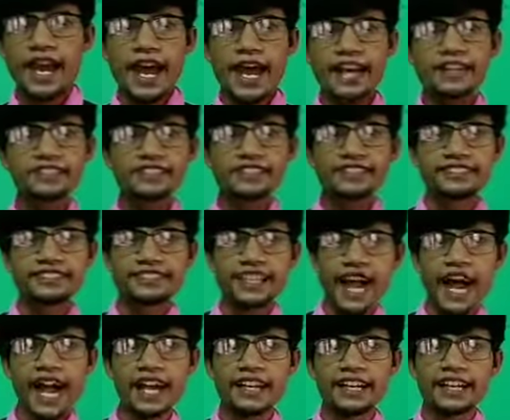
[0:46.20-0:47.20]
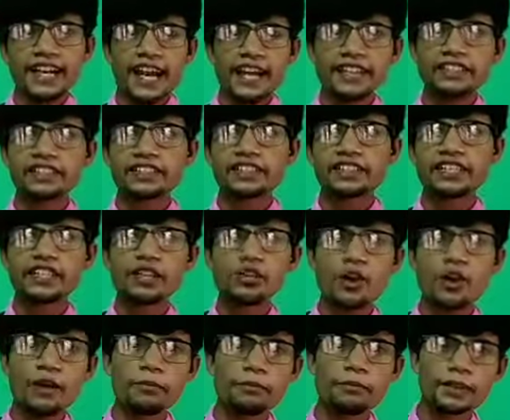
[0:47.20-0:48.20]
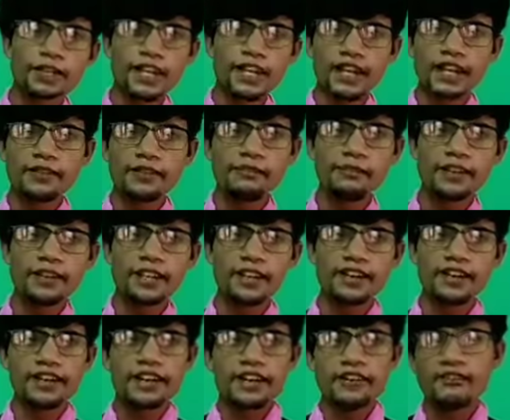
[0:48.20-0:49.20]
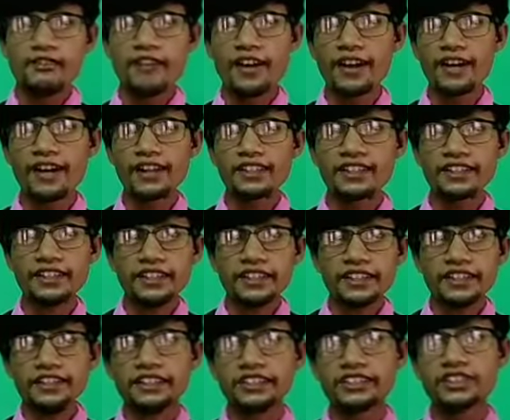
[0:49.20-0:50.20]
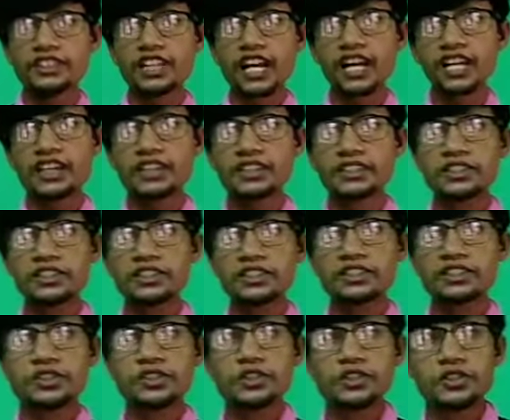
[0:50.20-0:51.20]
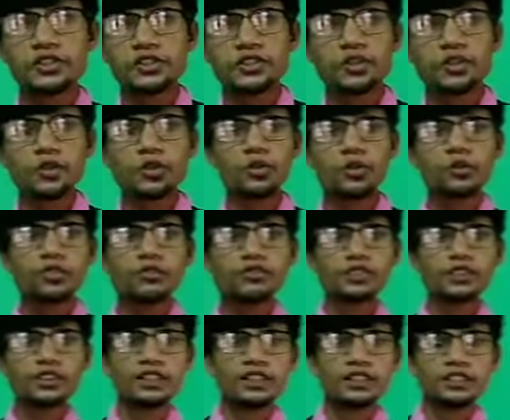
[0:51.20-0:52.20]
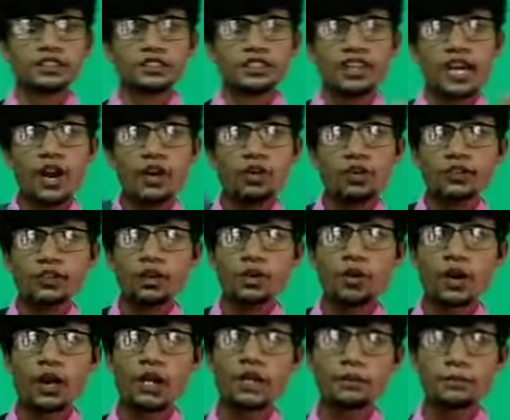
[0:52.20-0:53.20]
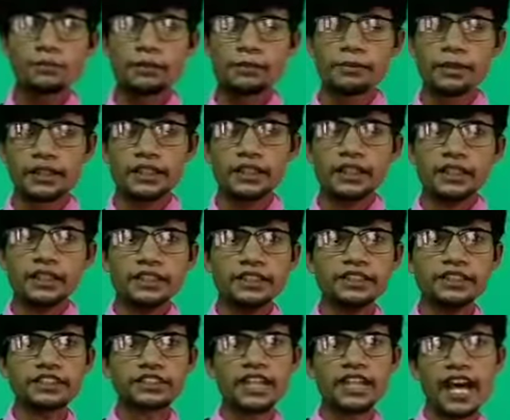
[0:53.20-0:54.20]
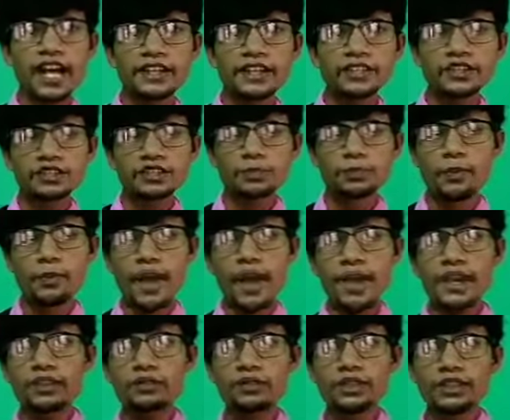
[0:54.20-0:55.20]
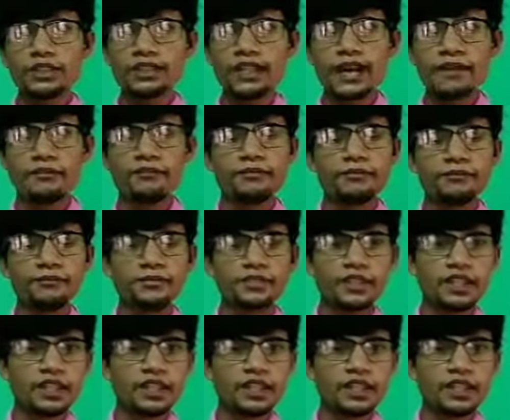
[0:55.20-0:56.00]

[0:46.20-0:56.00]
And this child, as he grew up bigger and bigger, finally he started to stay with the worldly people. He started to spend with them.